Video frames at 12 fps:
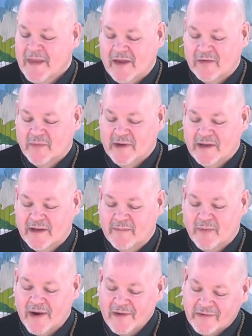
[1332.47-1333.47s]
as we
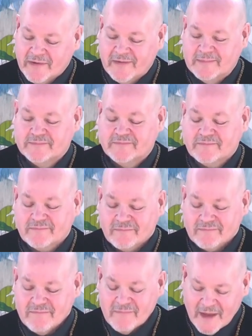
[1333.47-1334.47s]
embraced
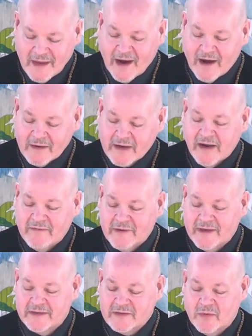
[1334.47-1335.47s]
our
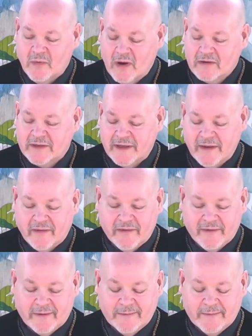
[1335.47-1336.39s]
covenant to walk together.